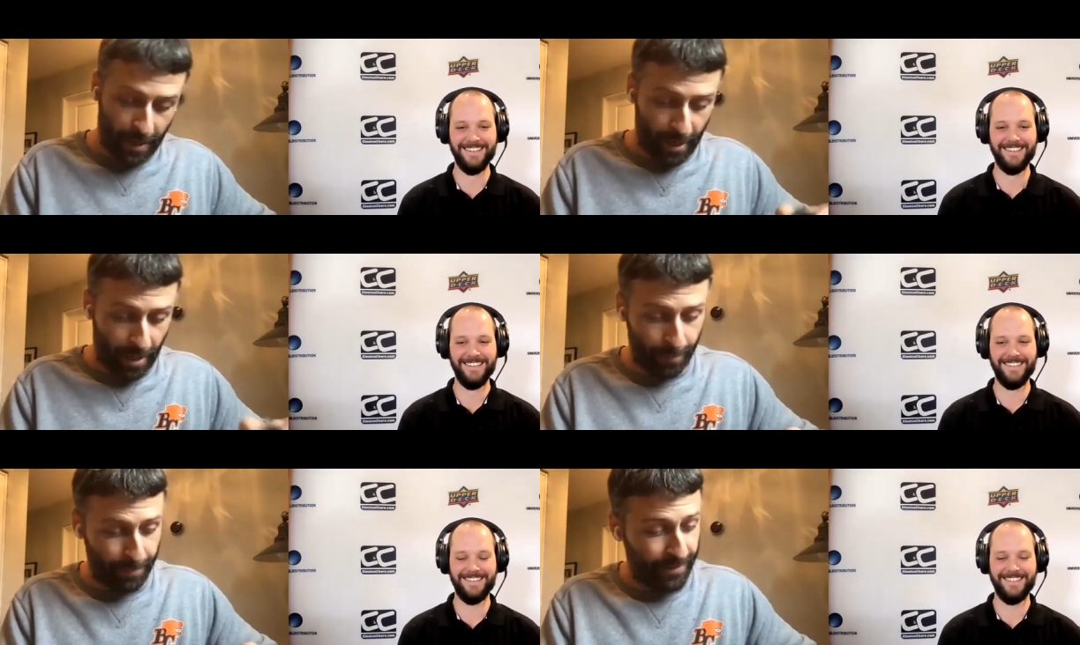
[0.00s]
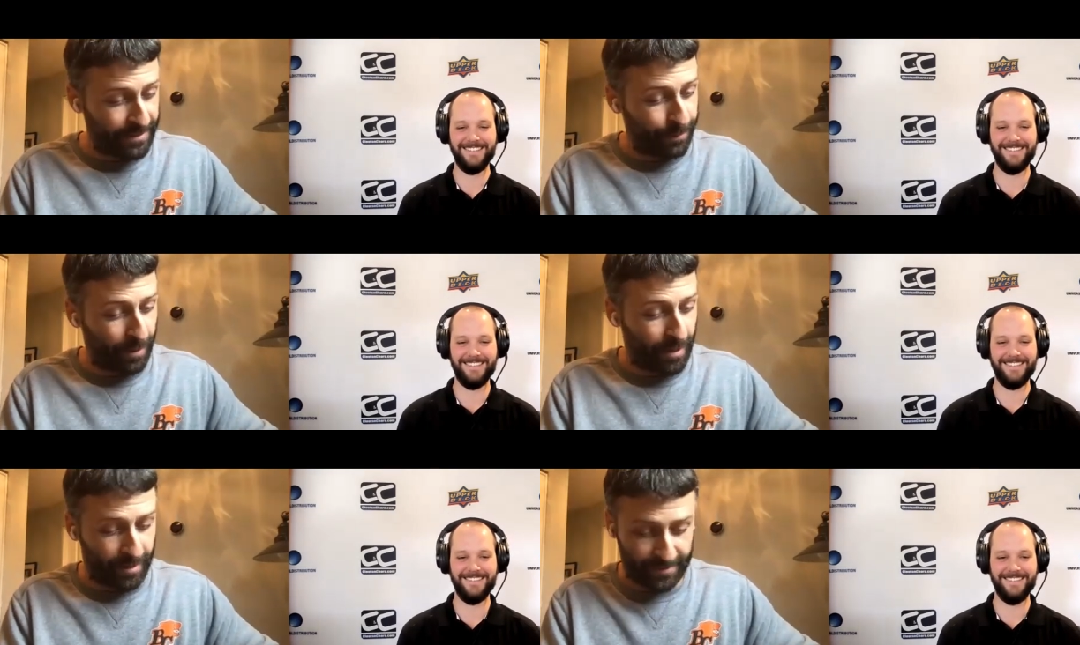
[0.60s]
Speaker 1: Uh, but that's
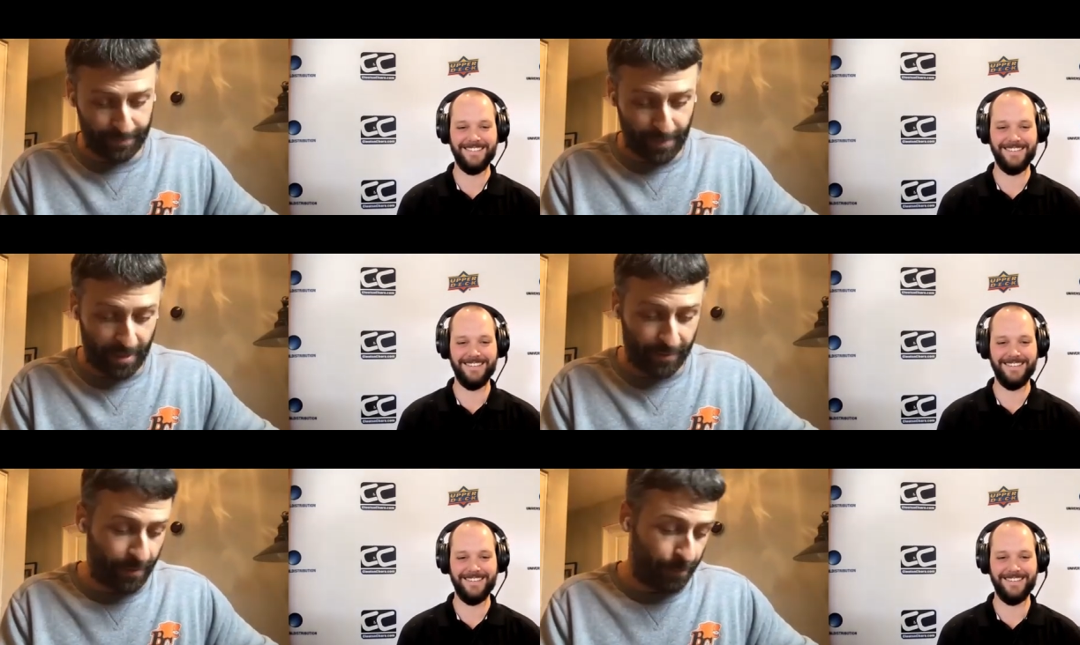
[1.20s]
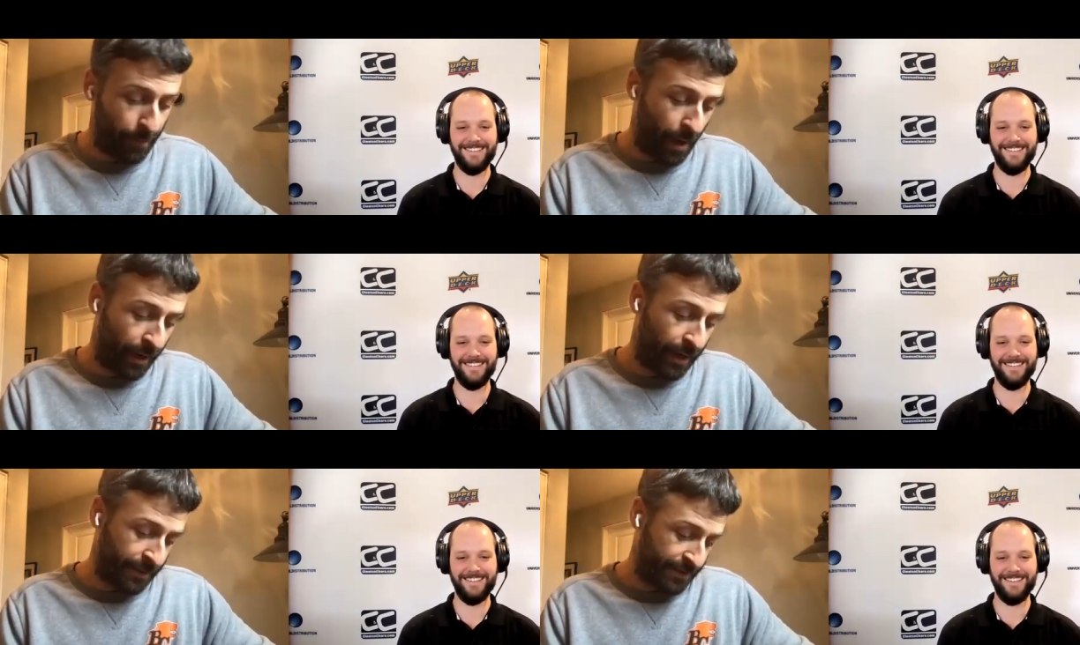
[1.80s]
pretty awesome, man. I
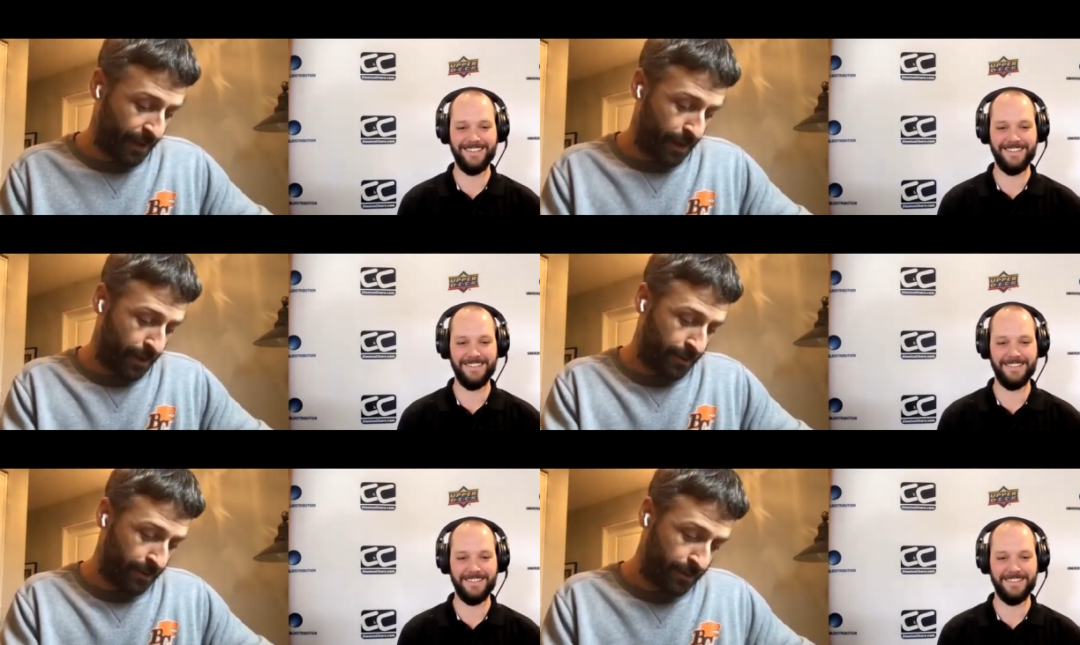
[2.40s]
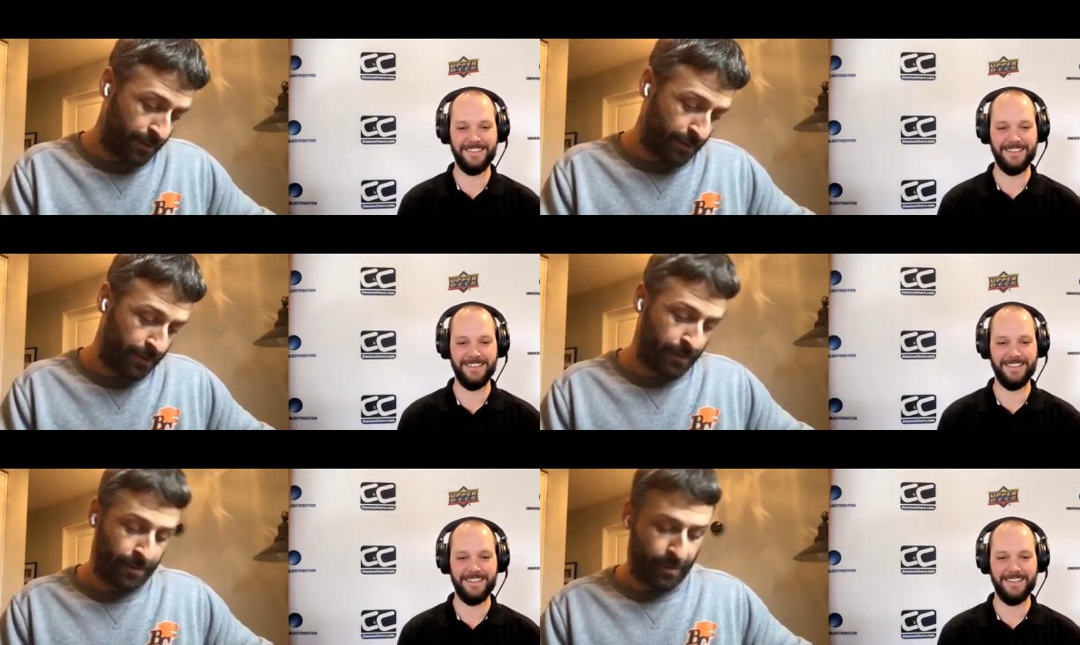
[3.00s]
got to say,
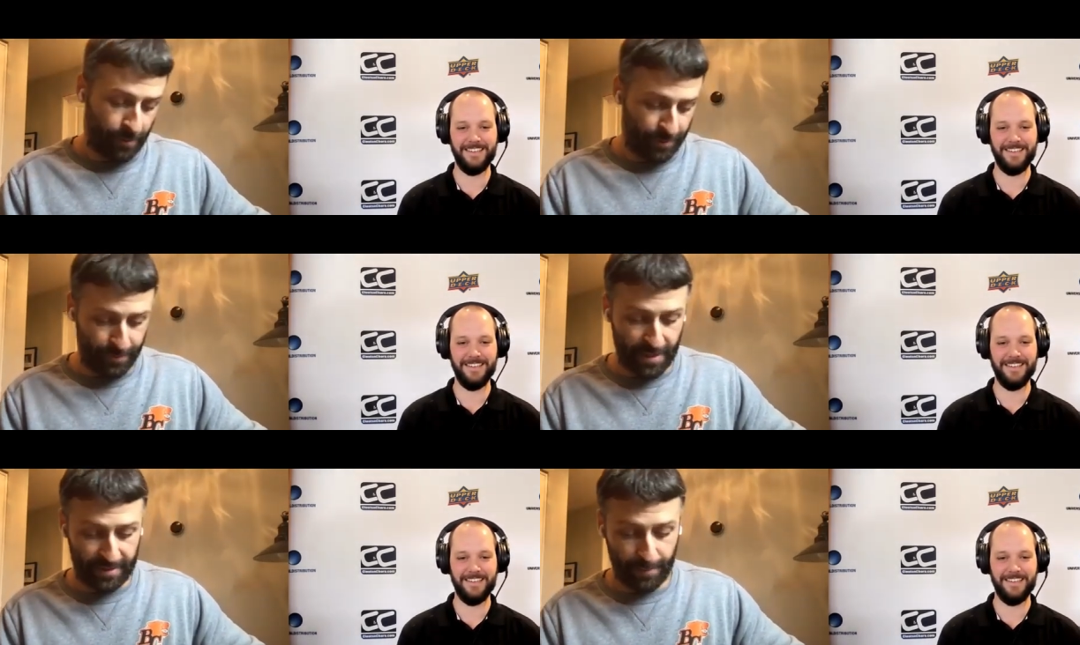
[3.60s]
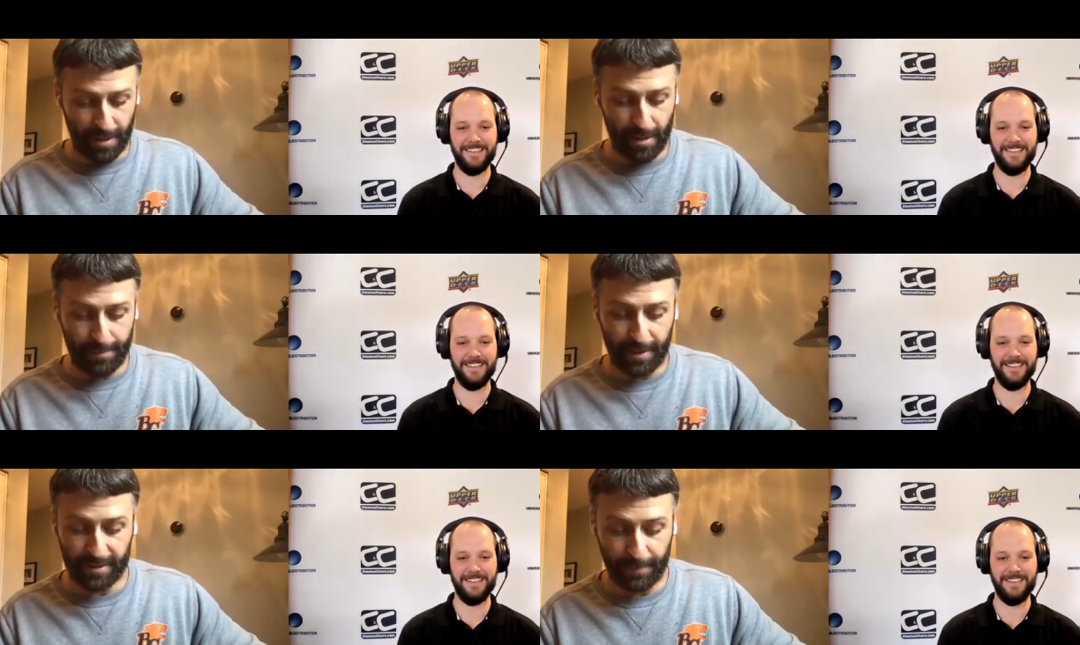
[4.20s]
it was meant to be
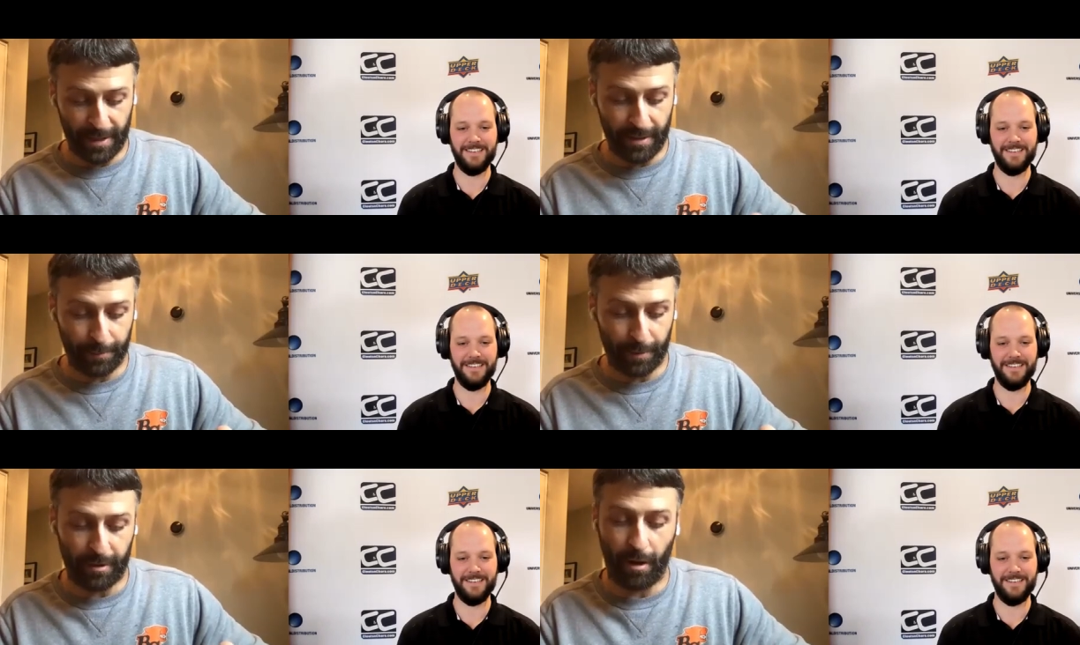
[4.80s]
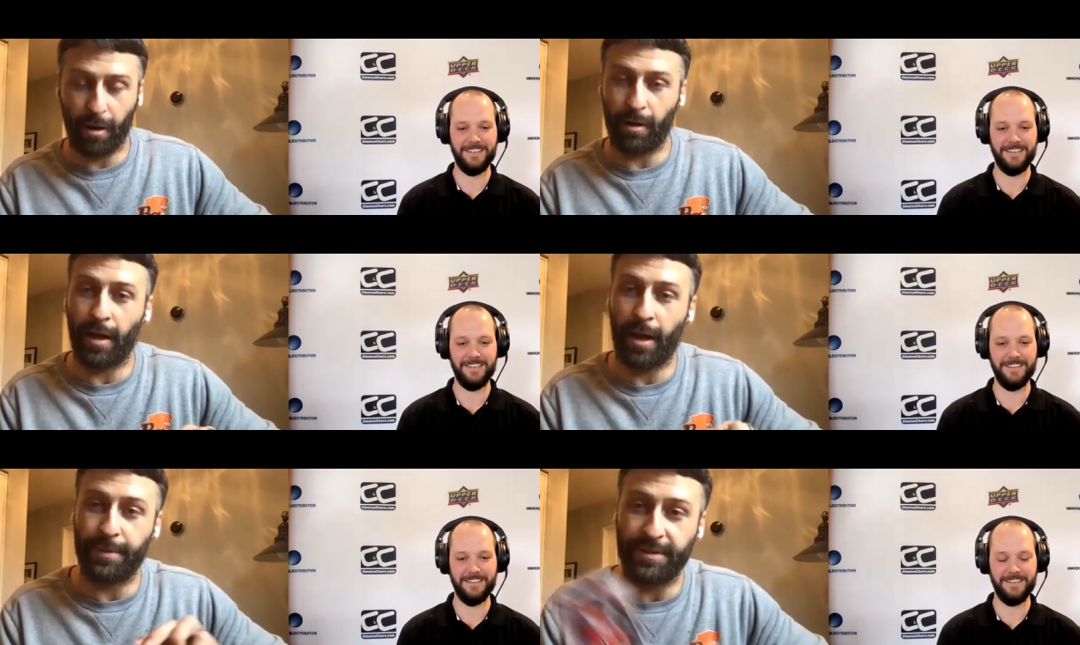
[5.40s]
because my numbered card
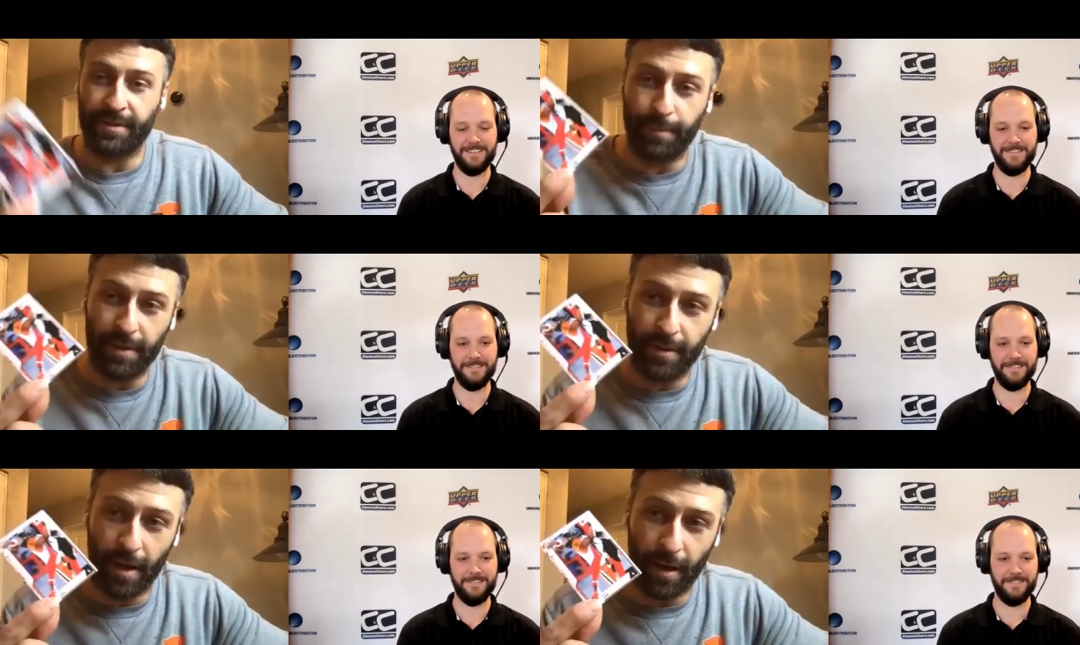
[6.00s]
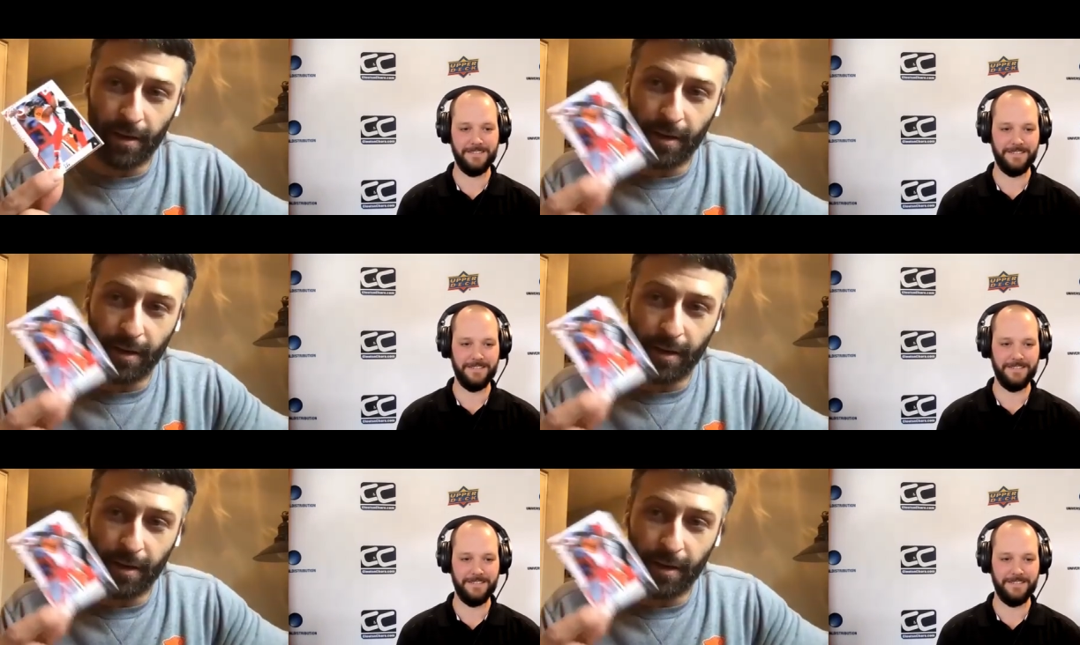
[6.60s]
happens to be uh,